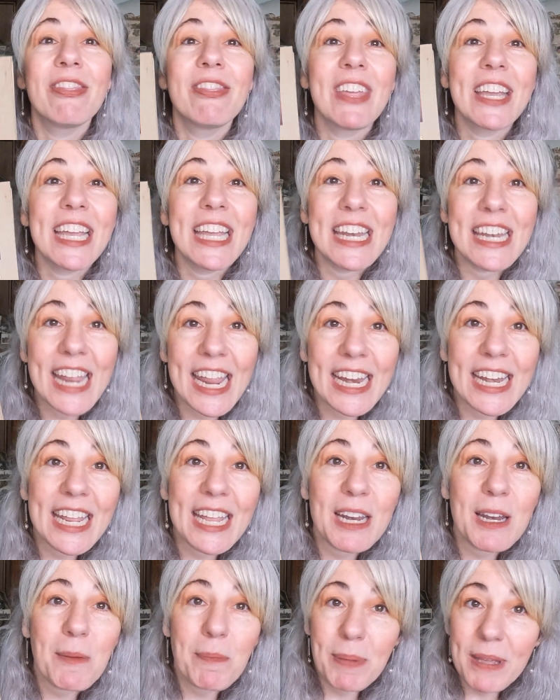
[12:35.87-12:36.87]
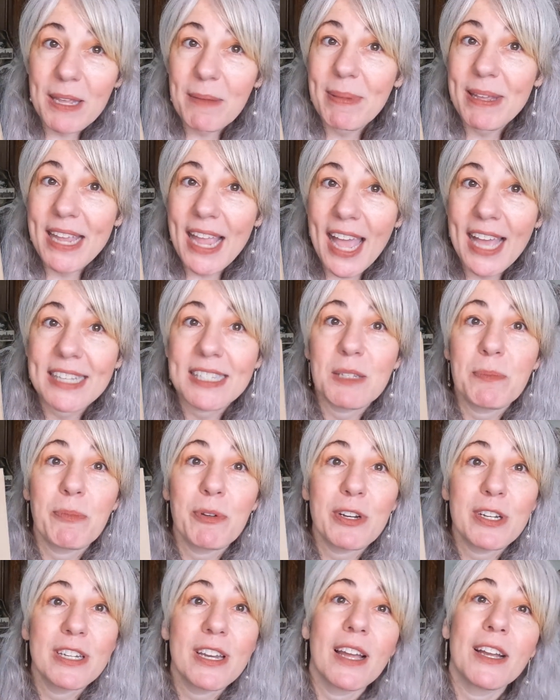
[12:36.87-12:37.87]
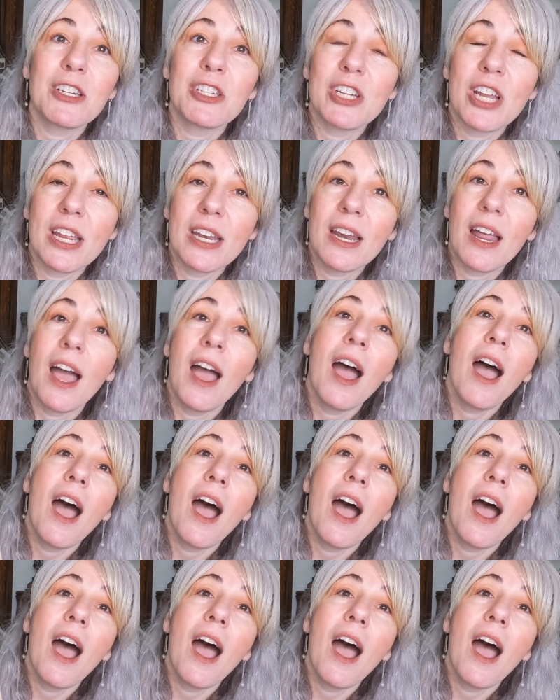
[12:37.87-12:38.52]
the Canadian PBS production